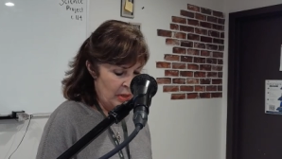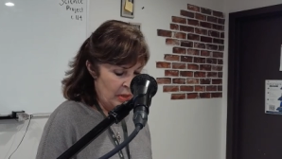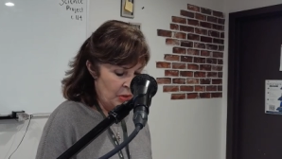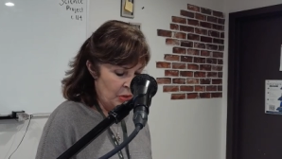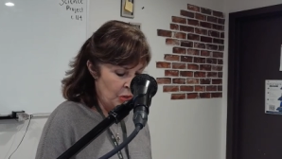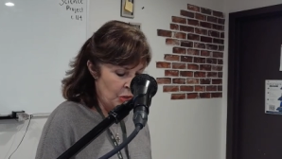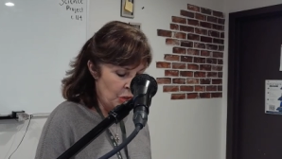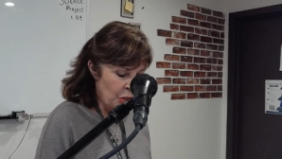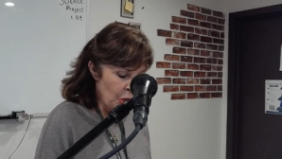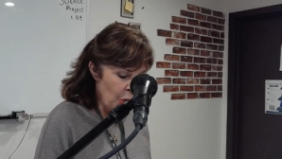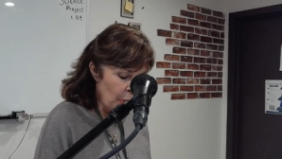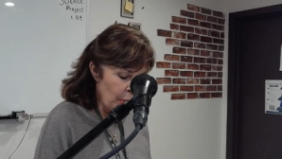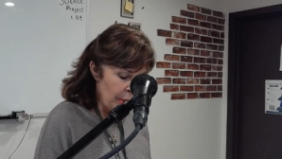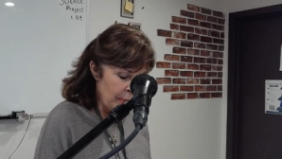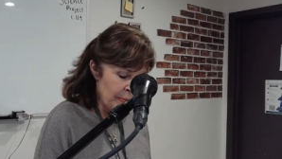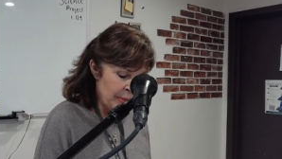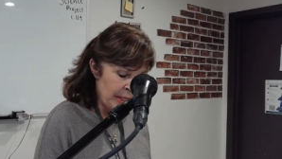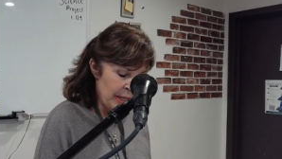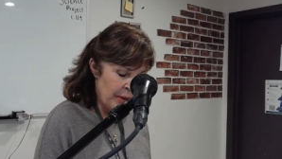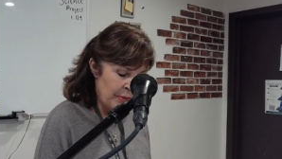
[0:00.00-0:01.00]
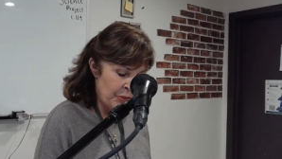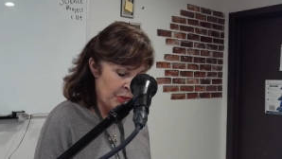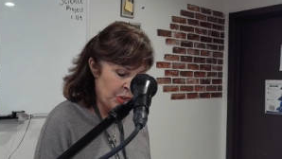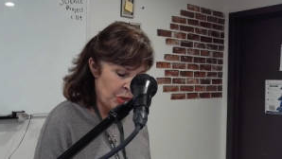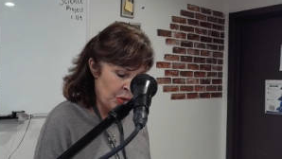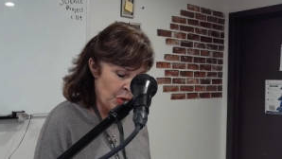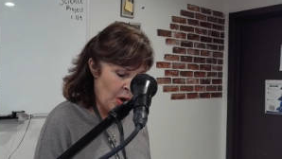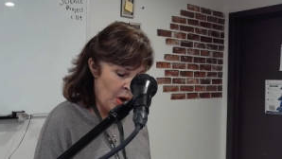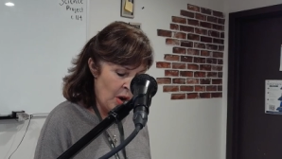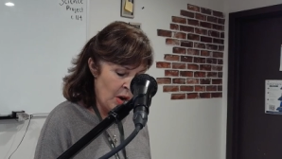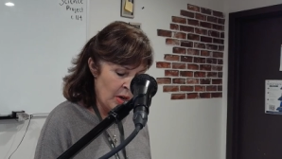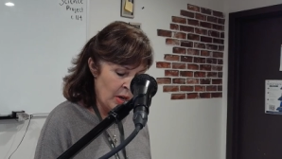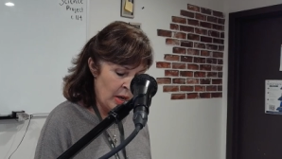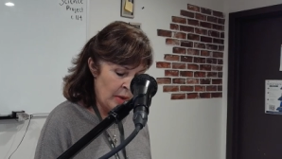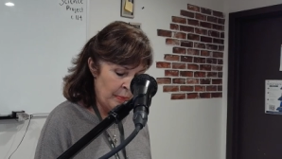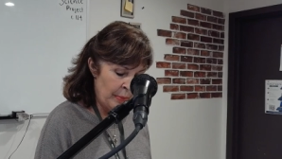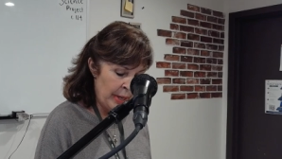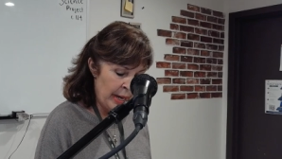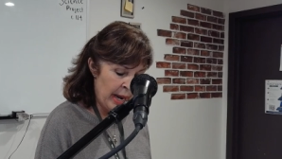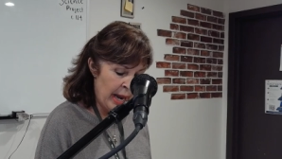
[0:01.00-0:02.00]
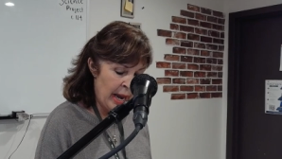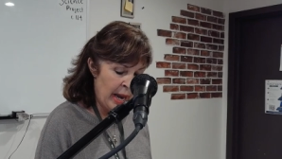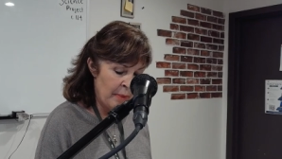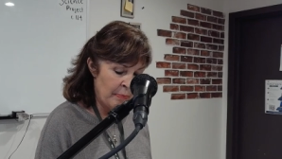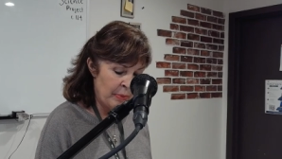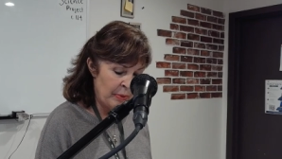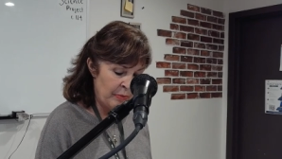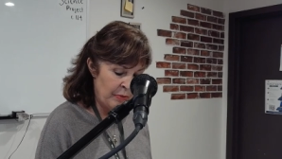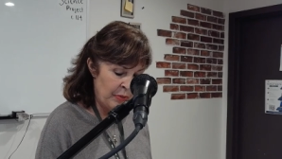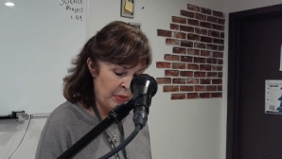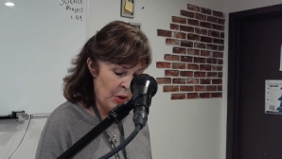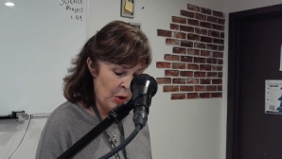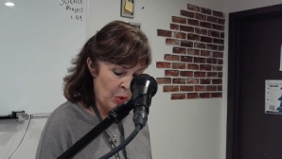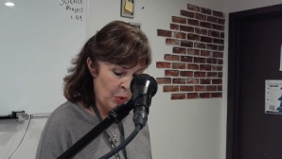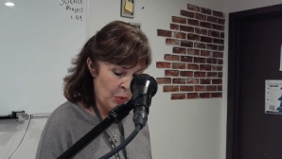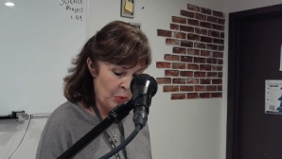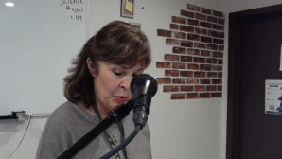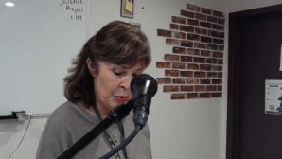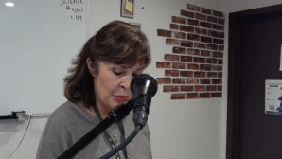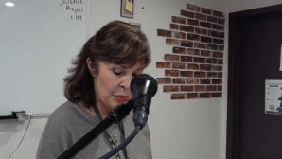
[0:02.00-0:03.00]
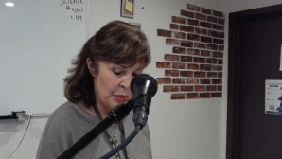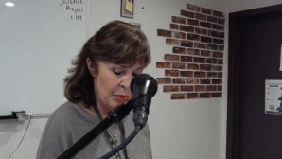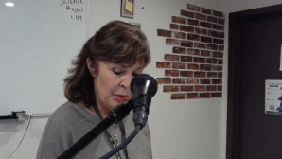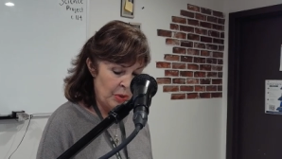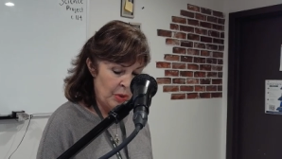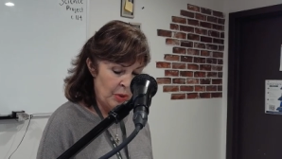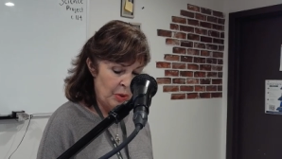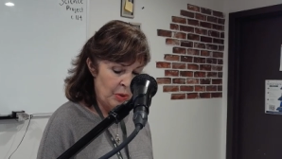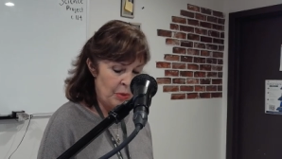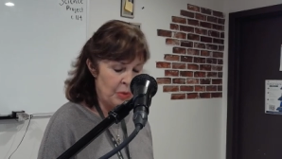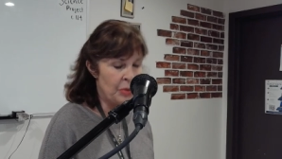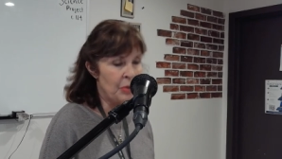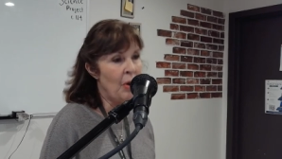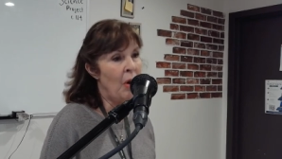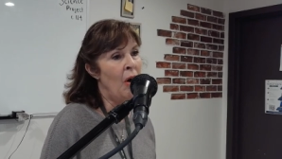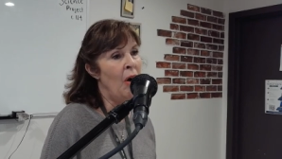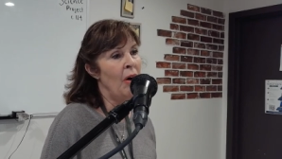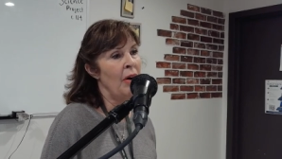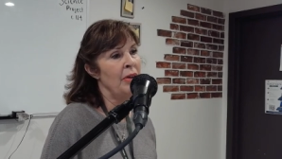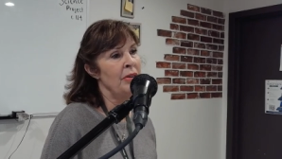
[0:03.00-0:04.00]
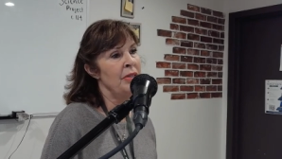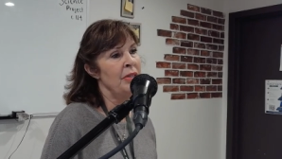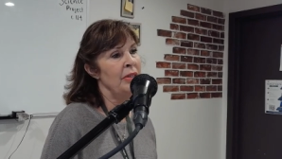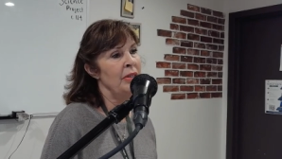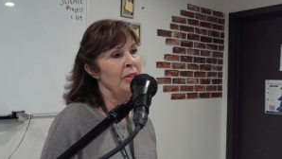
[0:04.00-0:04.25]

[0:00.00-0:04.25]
to show himself strong on behalf of those whose heart